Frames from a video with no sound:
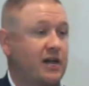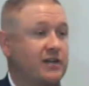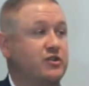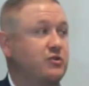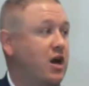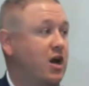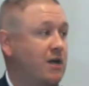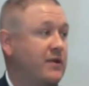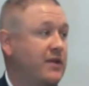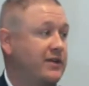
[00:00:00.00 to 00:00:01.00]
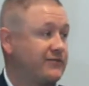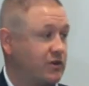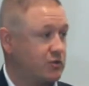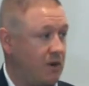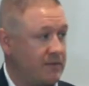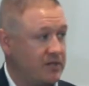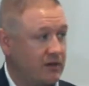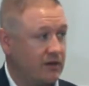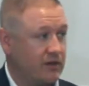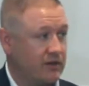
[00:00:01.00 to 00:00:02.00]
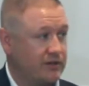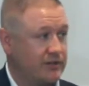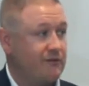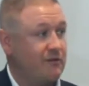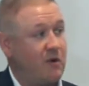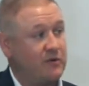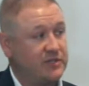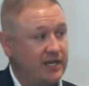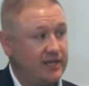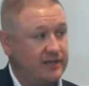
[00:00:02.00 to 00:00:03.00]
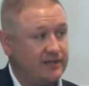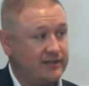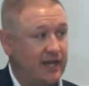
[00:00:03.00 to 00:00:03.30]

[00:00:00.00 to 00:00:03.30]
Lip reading: products do come as far as raw materials from overseas,